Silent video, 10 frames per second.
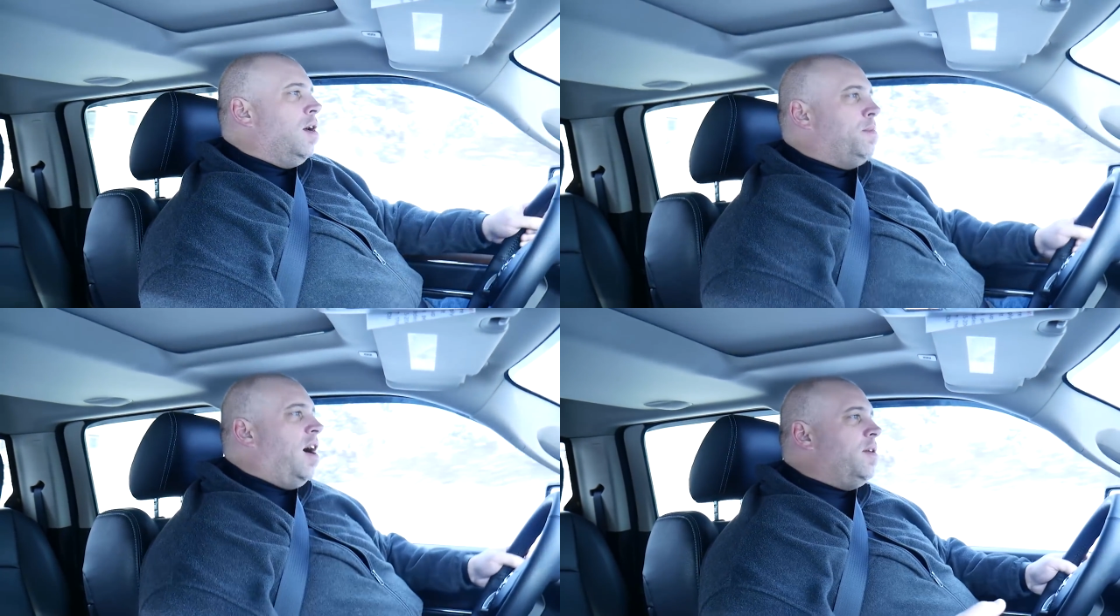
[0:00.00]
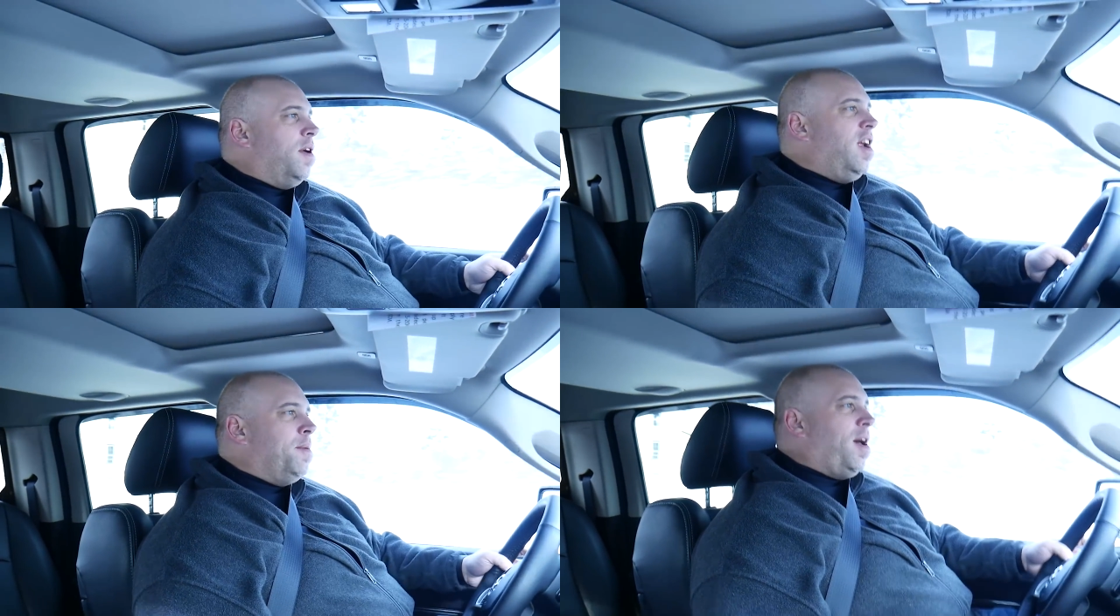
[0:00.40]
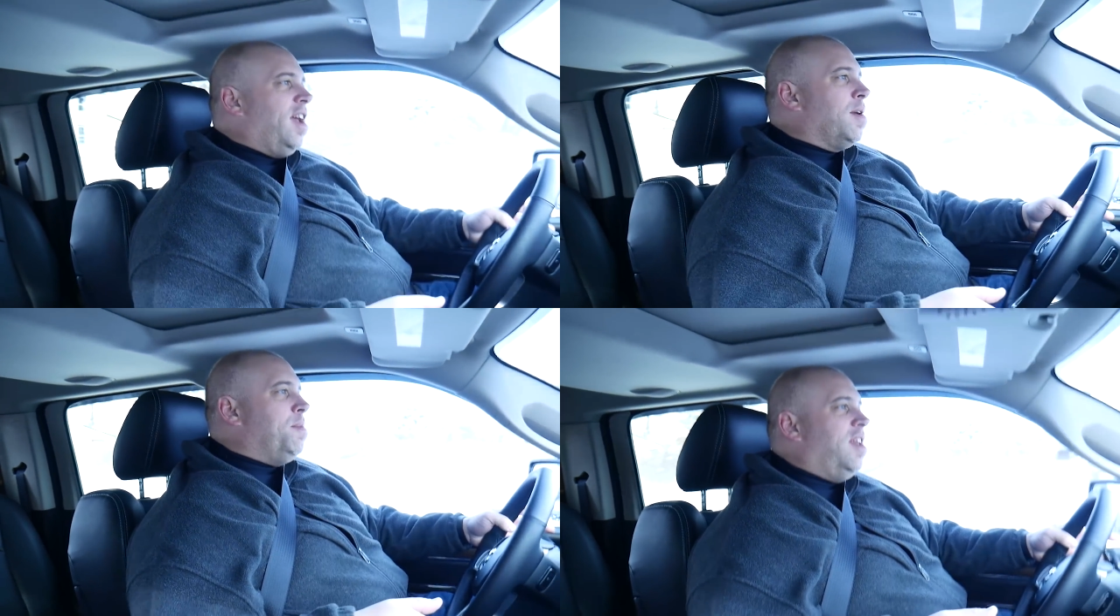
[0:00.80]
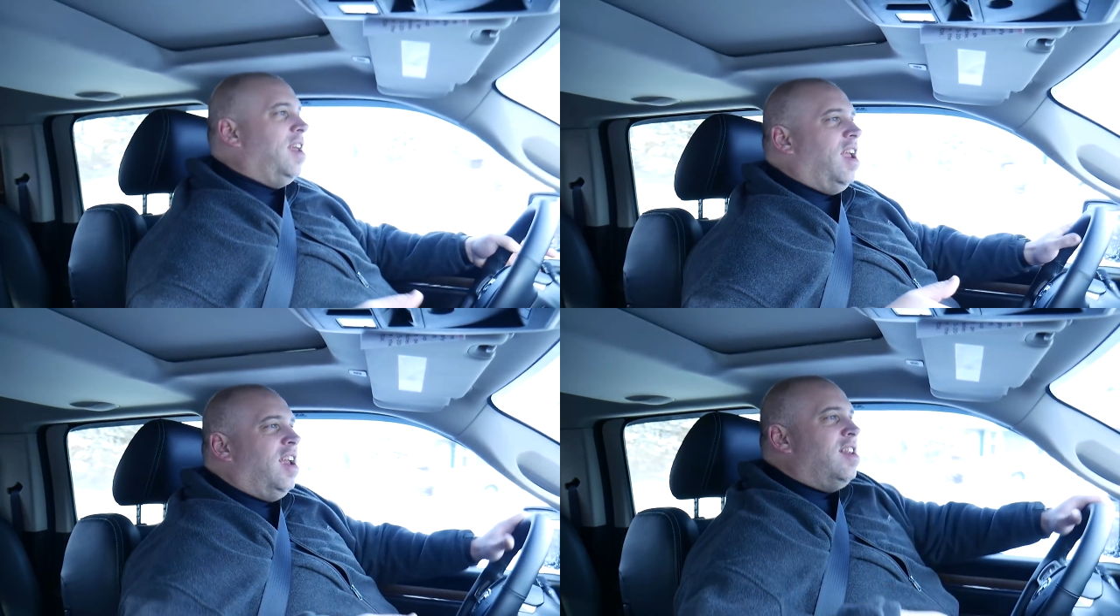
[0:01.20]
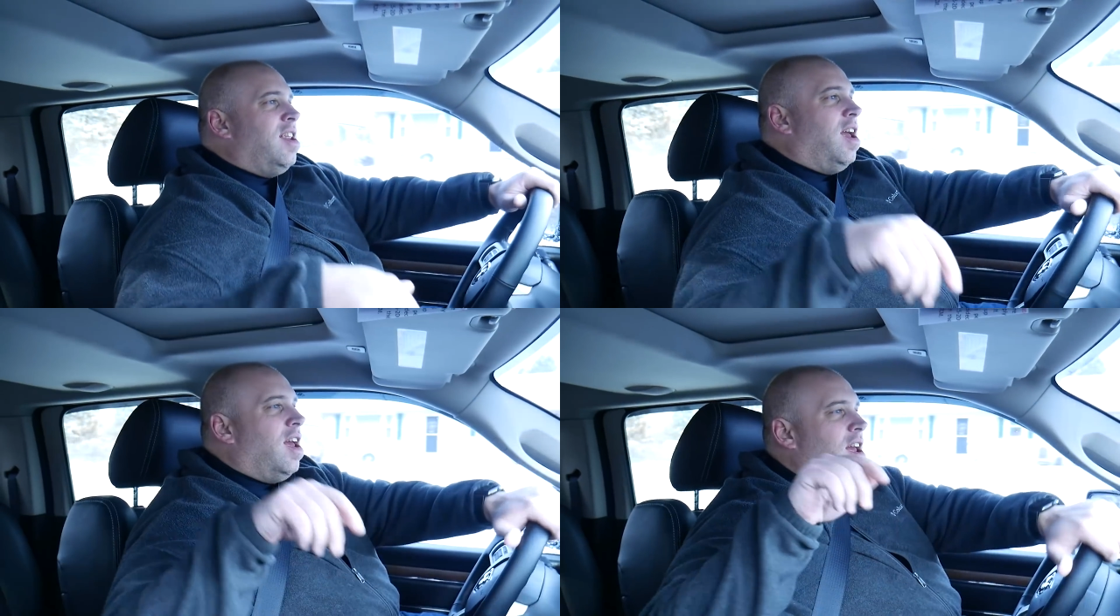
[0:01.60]
My Ram, I could be in
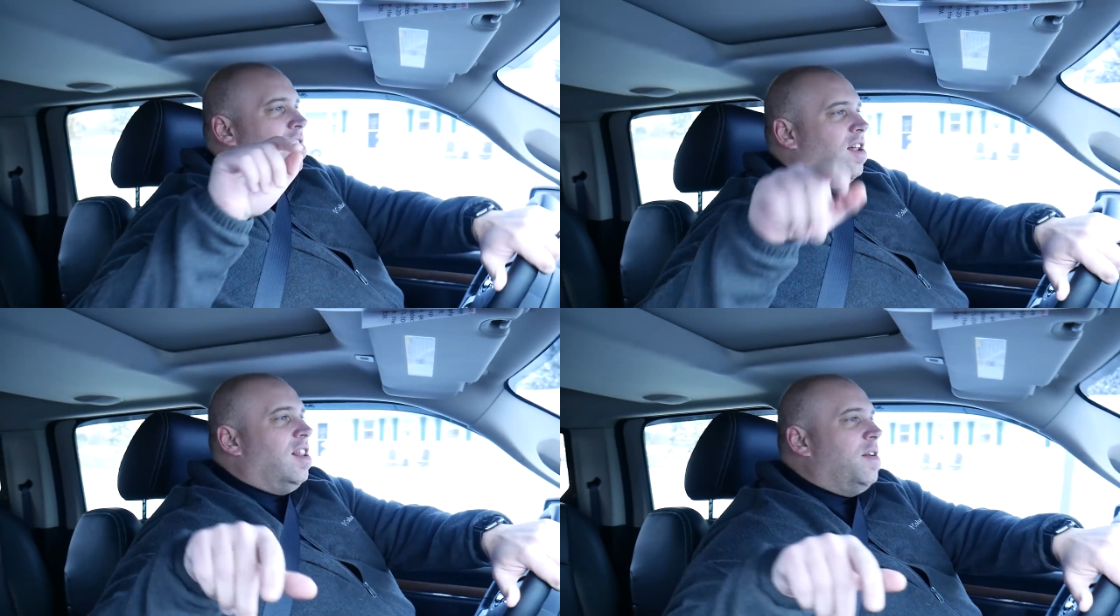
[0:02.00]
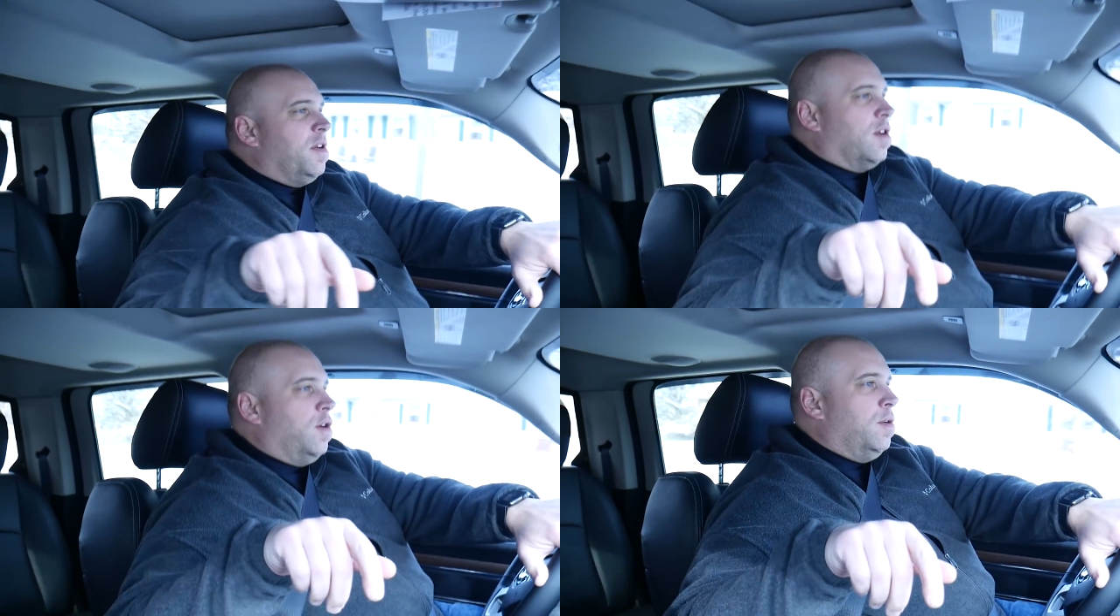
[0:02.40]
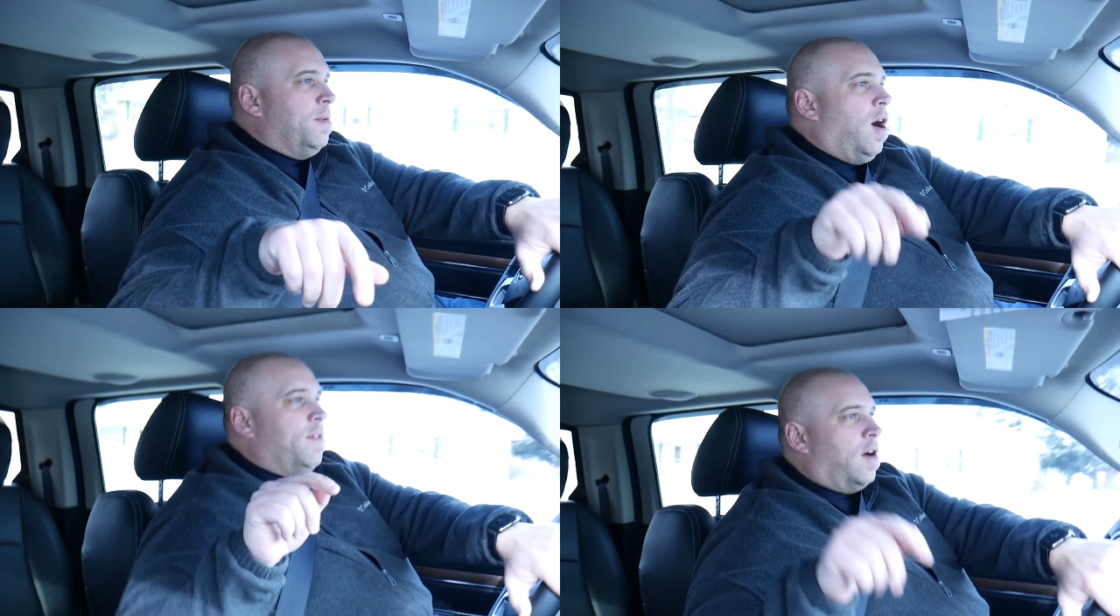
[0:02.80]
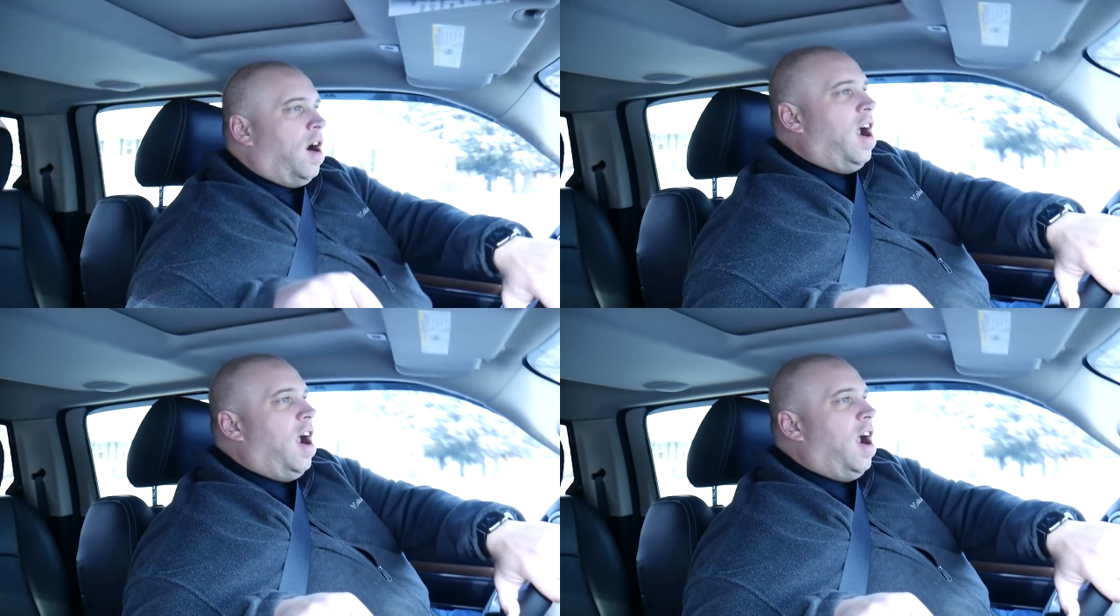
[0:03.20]
the living room of our